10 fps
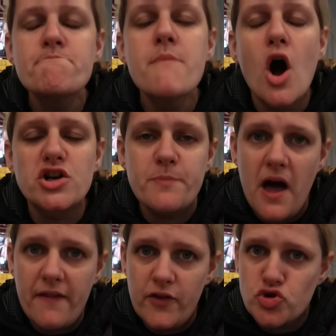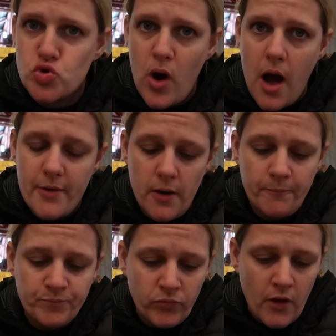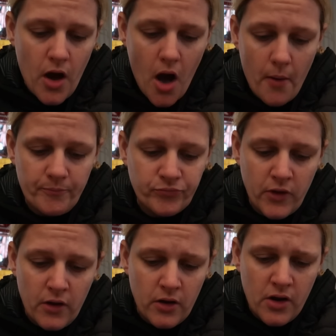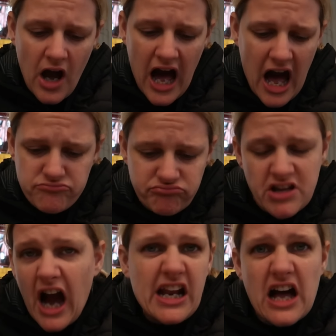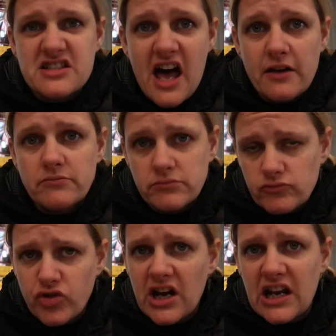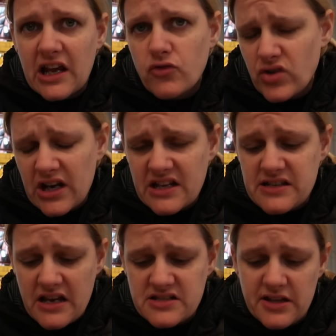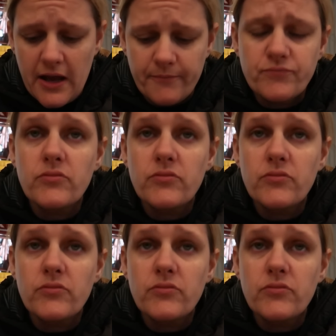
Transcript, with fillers: Much better than shawarma. Um, nine out of ten. Really, really tasty.